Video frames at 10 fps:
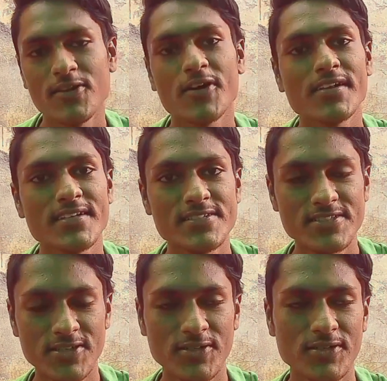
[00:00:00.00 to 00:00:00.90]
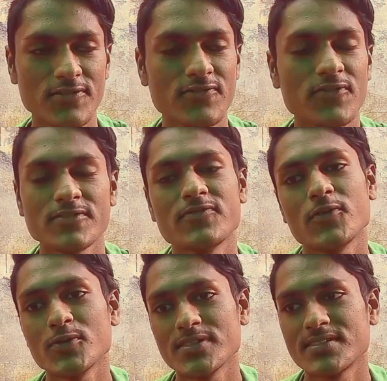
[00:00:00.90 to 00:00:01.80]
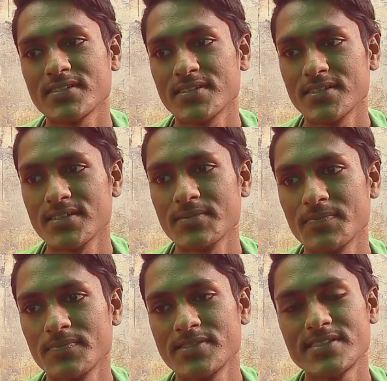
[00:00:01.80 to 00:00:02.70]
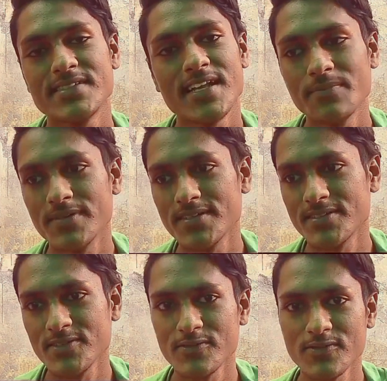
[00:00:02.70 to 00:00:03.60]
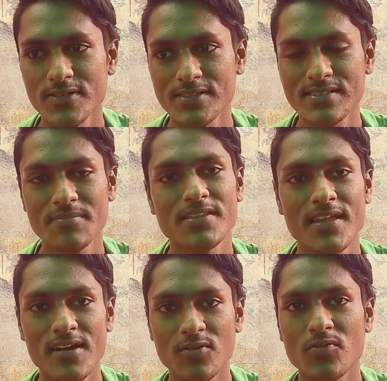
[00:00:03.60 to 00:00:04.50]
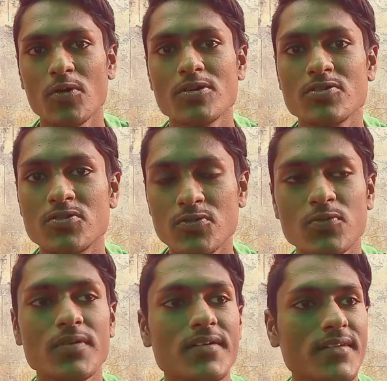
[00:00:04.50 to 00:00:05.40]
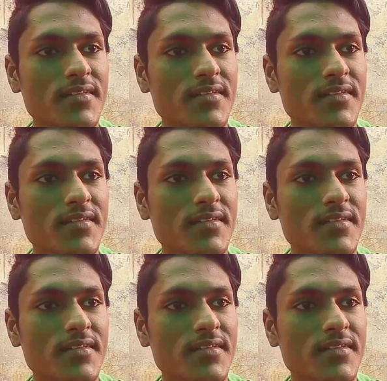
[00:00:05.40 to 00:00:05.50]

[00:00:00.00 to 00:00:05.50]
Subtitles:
knowledge or forced syllabus or something that I don't want to do.